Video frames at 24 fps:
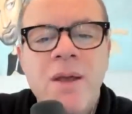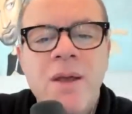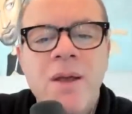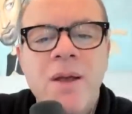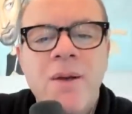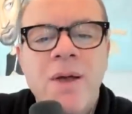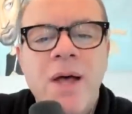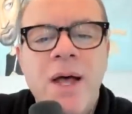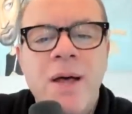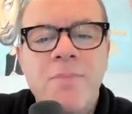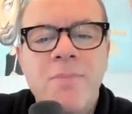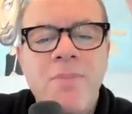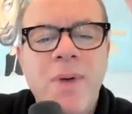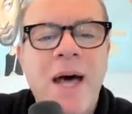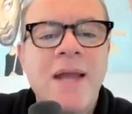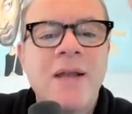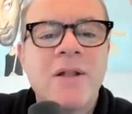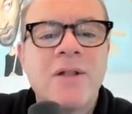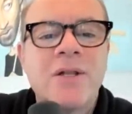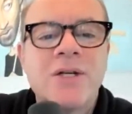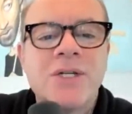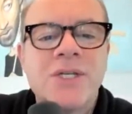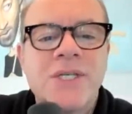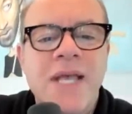uh,
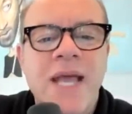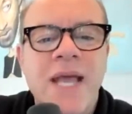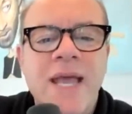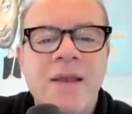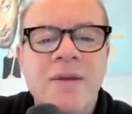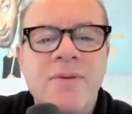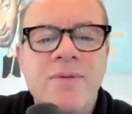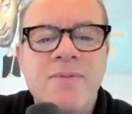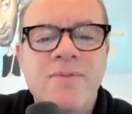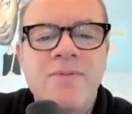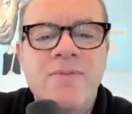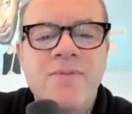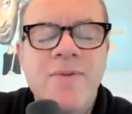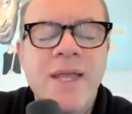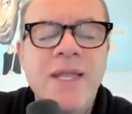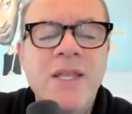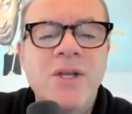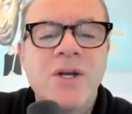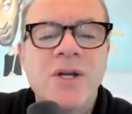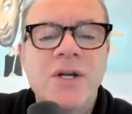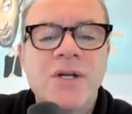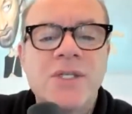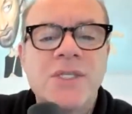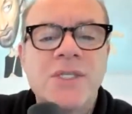bottlers and
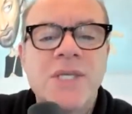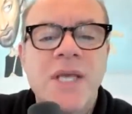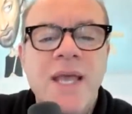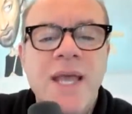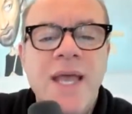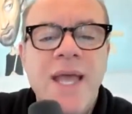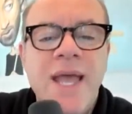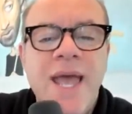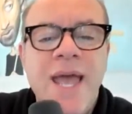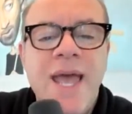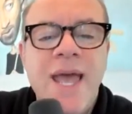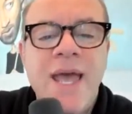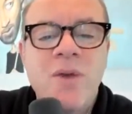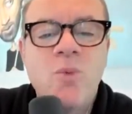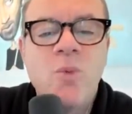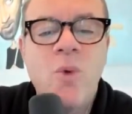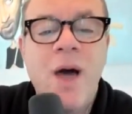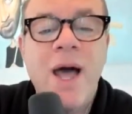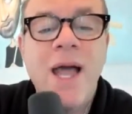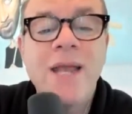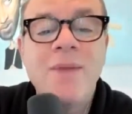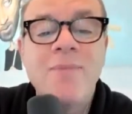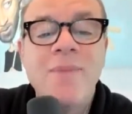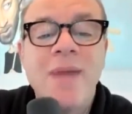vineyards and
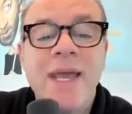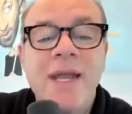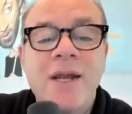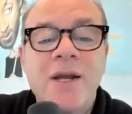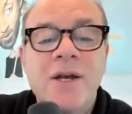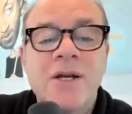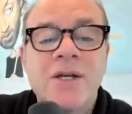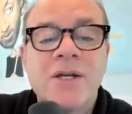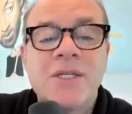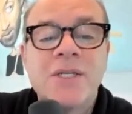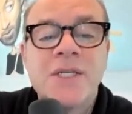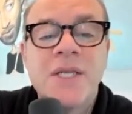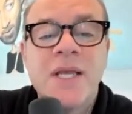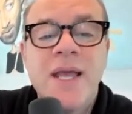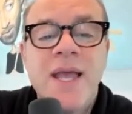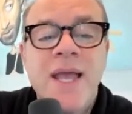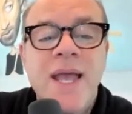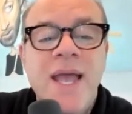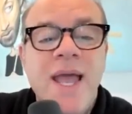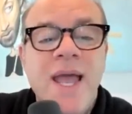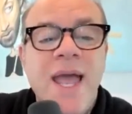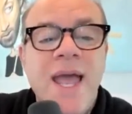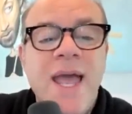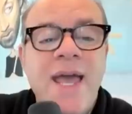winemakers,
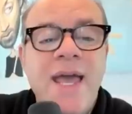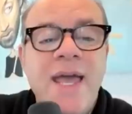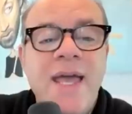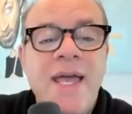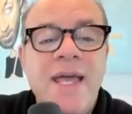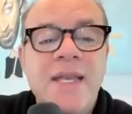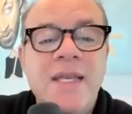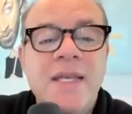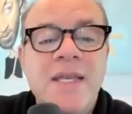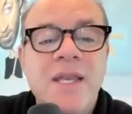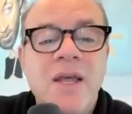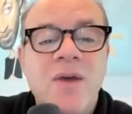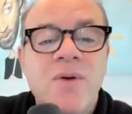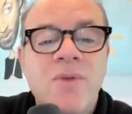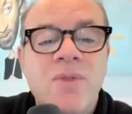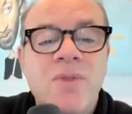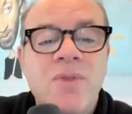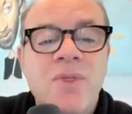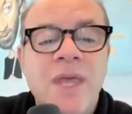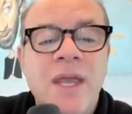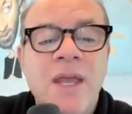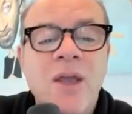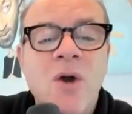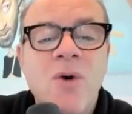and
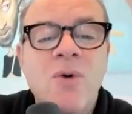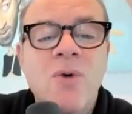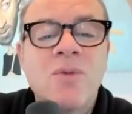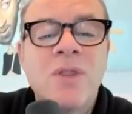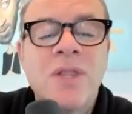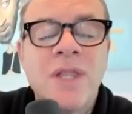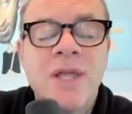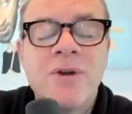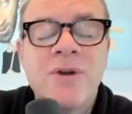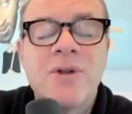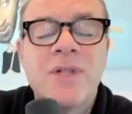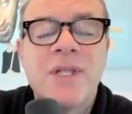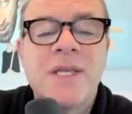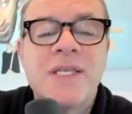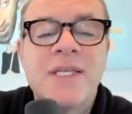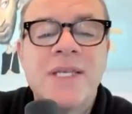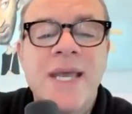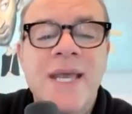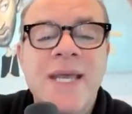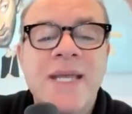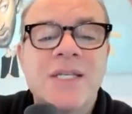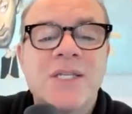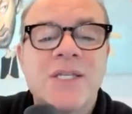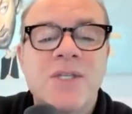they go literally
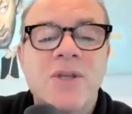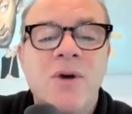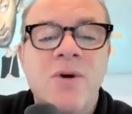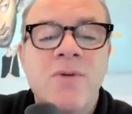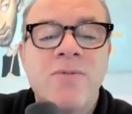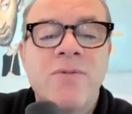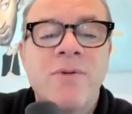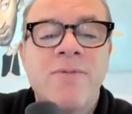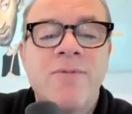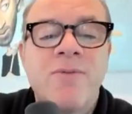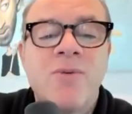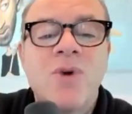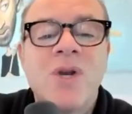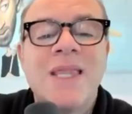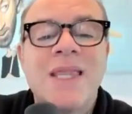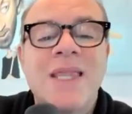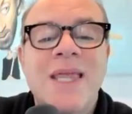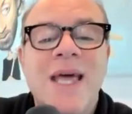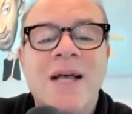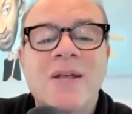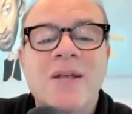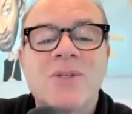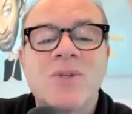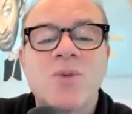taste over
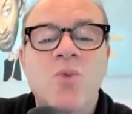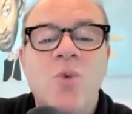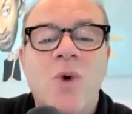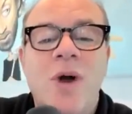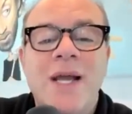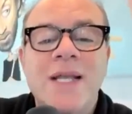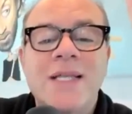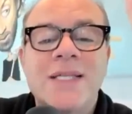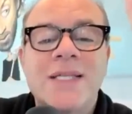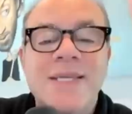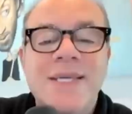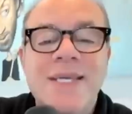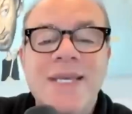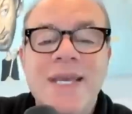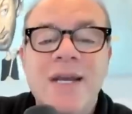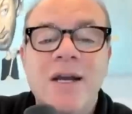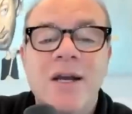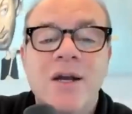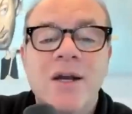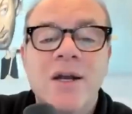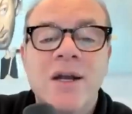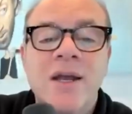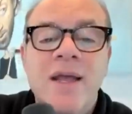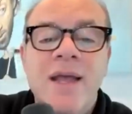40,000 wines a
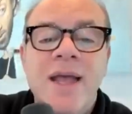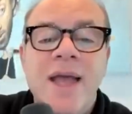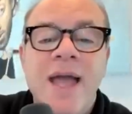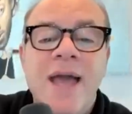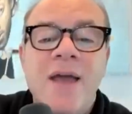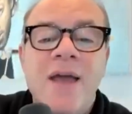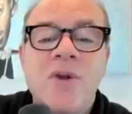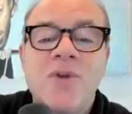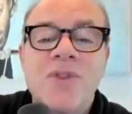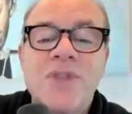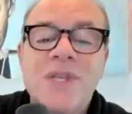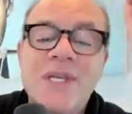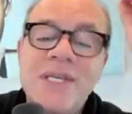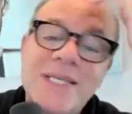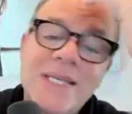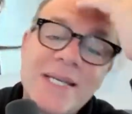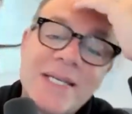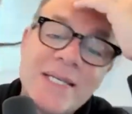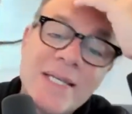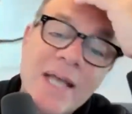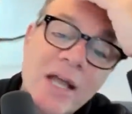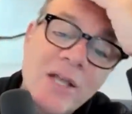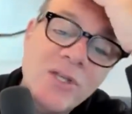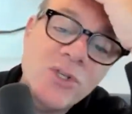year, and only
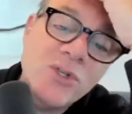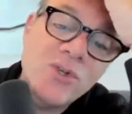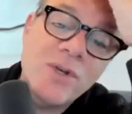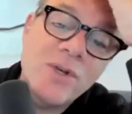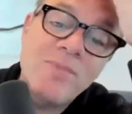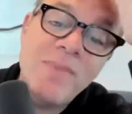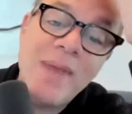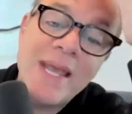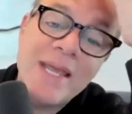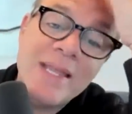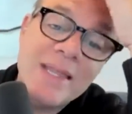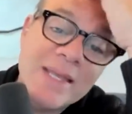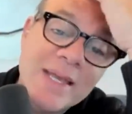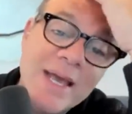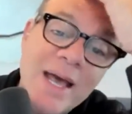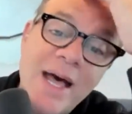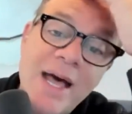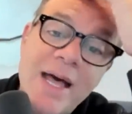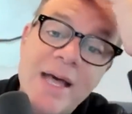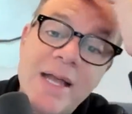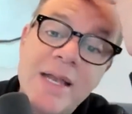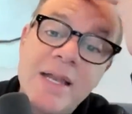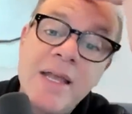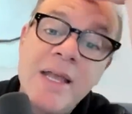600 make the
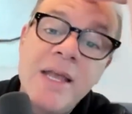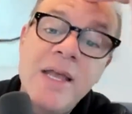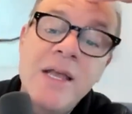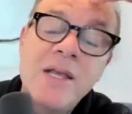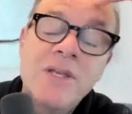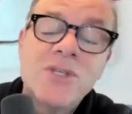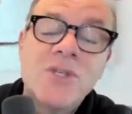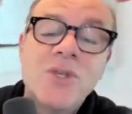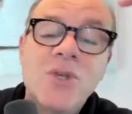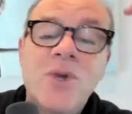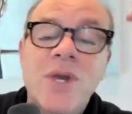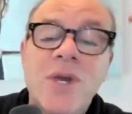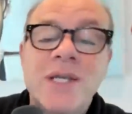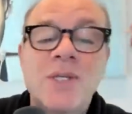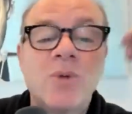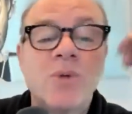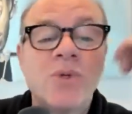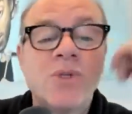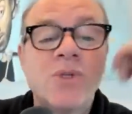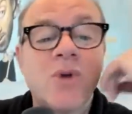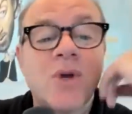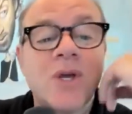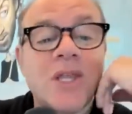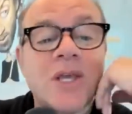cut. So you get to
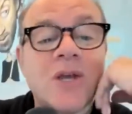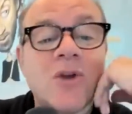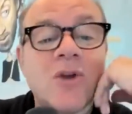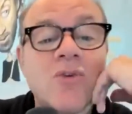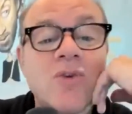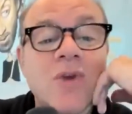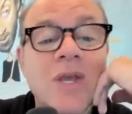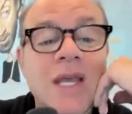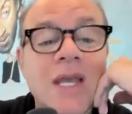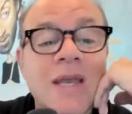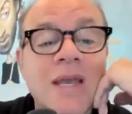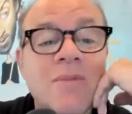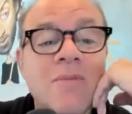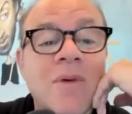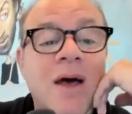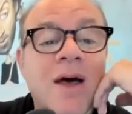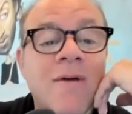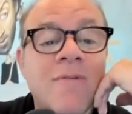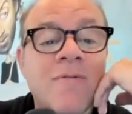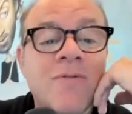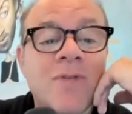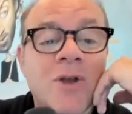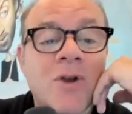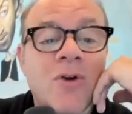enjoy the cream
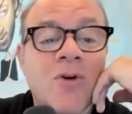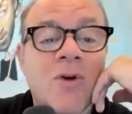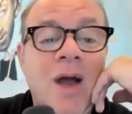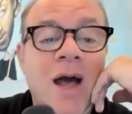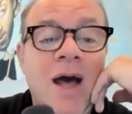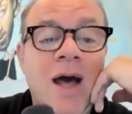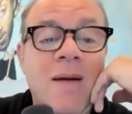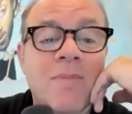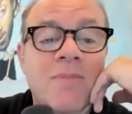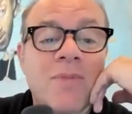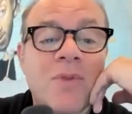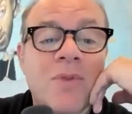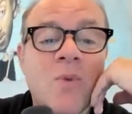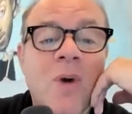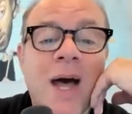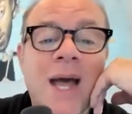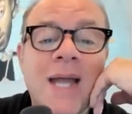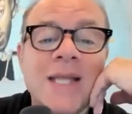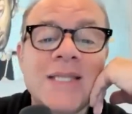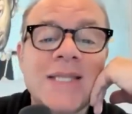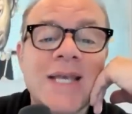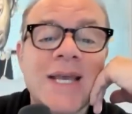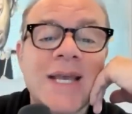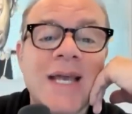of the crop. The
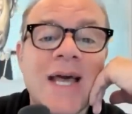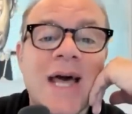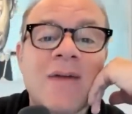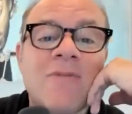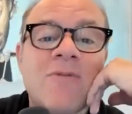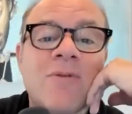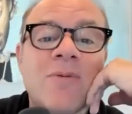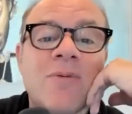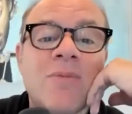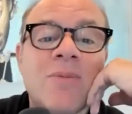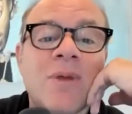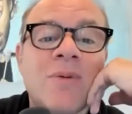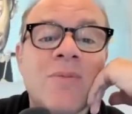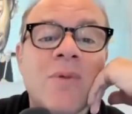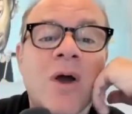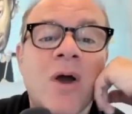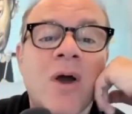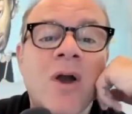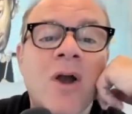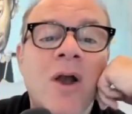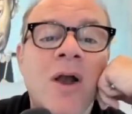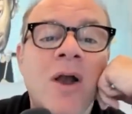wines I got from them are